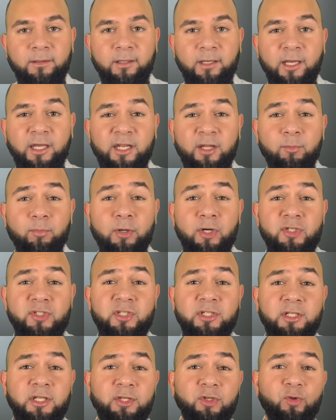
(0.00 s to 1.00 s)
And a
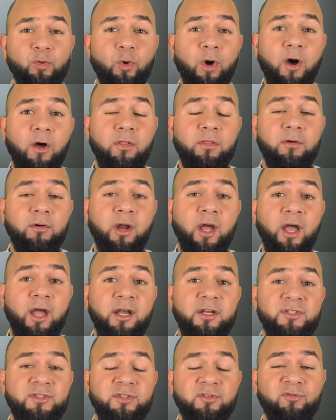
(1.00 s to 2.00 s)
person can do other
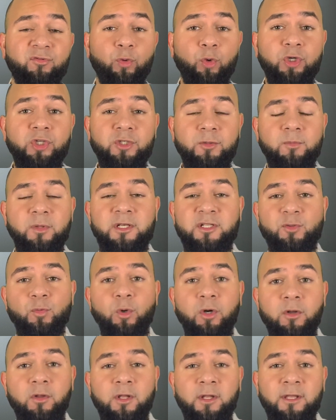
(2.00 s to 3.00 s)
acts of worship as
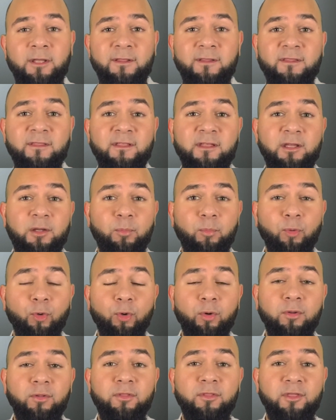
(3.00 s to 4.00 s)
well. The
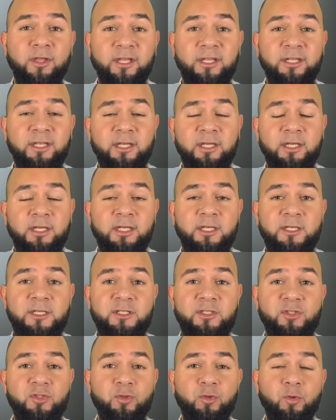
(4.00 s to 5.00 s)
important thing
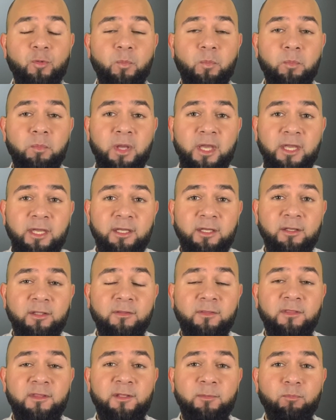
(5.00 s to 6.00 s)
is to make
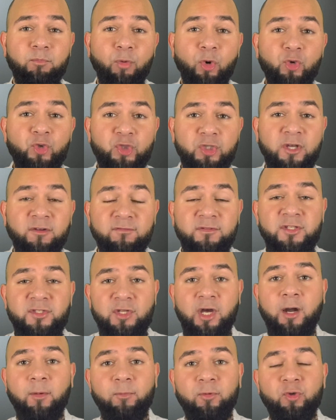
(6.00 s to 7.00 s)
the most of this
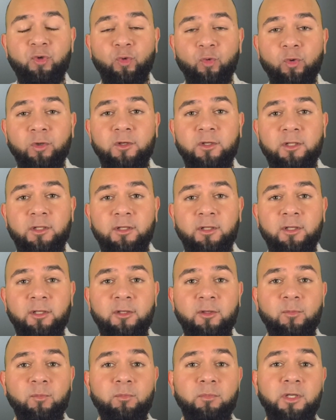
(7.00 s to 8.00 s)
opportunity
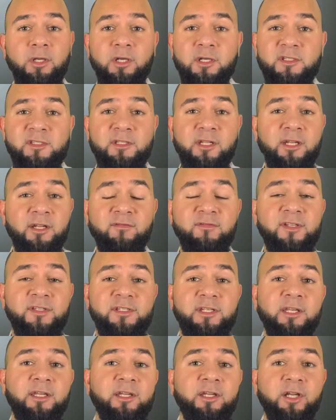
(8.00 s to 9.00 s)
because none of us
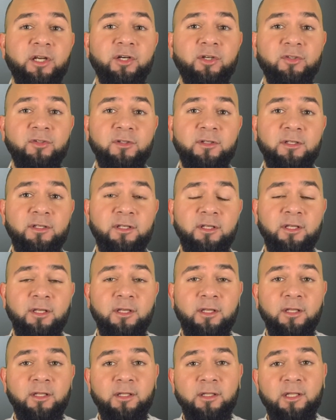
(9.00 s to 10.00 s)
can guarantee
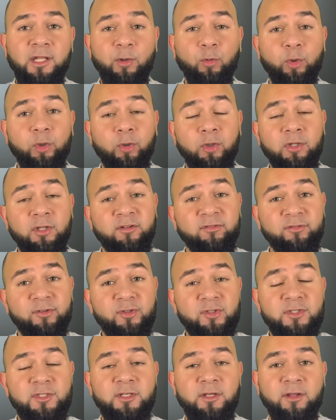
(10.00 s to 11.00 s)
that we will live to
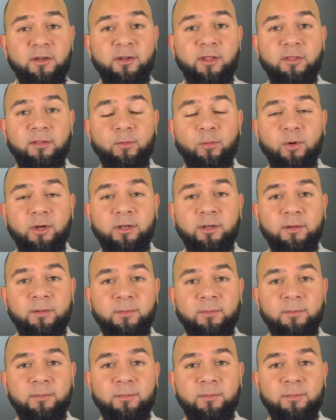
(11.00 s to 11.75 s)
see another one.